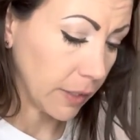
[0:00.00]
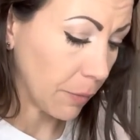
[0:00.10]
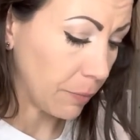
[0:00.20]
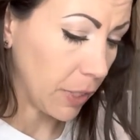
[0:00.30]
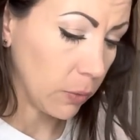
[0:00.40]
My
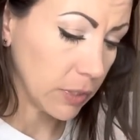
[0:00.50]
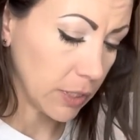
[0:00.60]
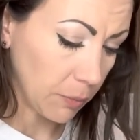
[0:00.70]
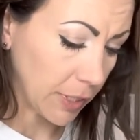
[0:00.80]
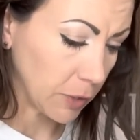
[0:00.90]
big ones
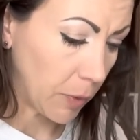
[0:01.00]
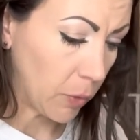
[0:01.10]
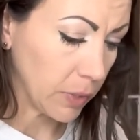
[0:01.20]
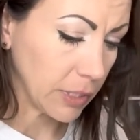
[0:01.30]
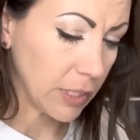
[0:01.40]
and my small
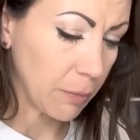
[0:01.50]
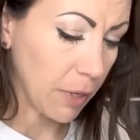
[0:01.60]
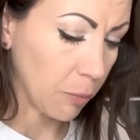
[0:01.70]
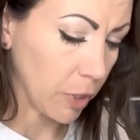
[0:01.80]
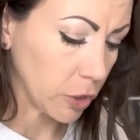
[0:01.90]
ones to
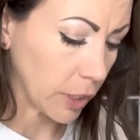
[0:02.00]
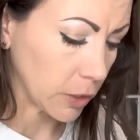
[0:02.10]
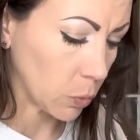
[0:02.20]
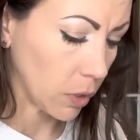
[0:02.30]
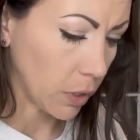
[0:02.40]
make projects work.